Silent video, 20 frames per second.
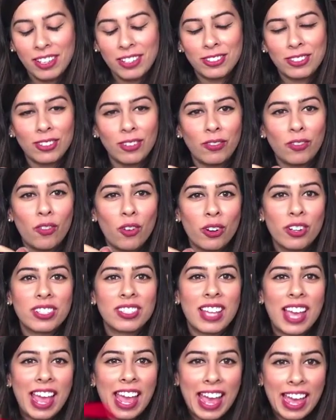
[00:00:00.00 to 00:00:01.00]
So of
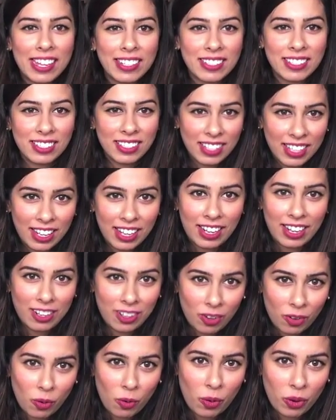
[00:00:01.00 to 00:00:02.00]
course I had to get
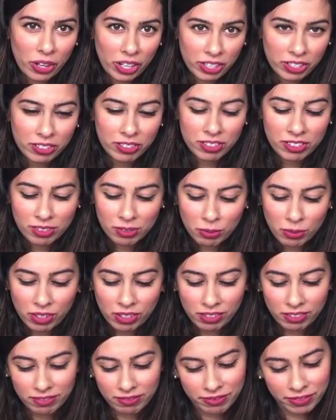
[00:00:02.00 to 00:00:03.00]
an orange
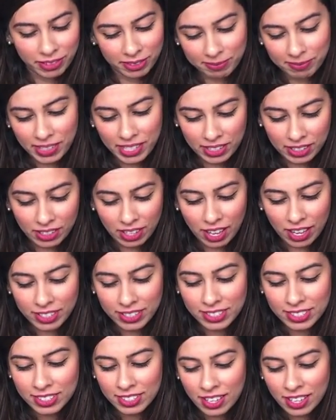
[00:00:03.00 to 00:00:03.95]
one from Inglot